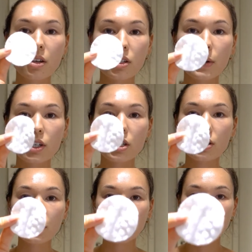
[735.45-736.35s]
So I just
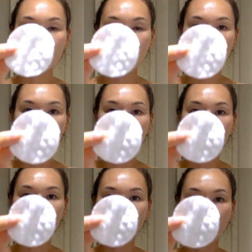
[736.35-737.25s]
use one of these
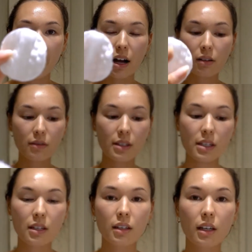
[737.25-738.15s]
little
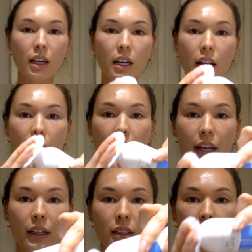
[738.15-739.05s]
rounds and I